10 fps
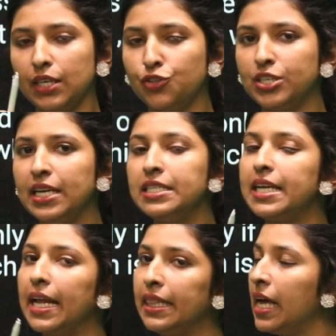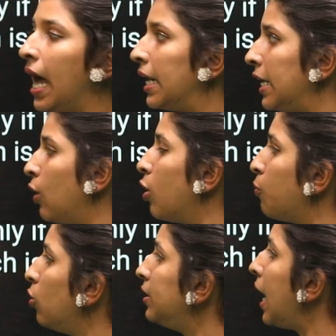genes in the allele or
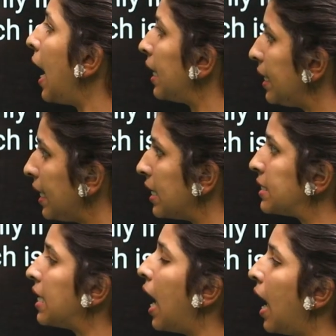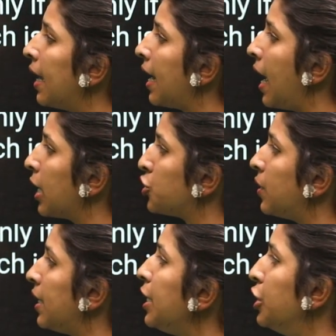both the alleles are
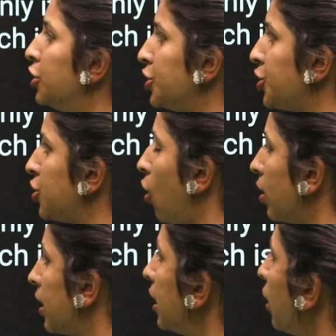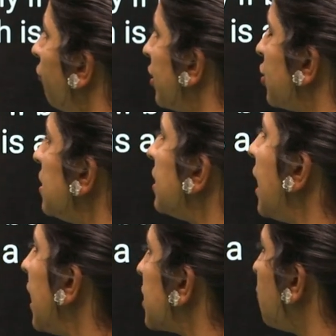actually short, which is
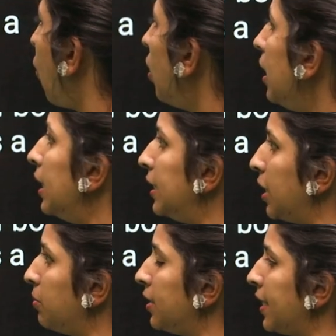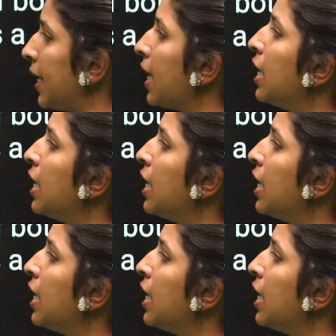small double t.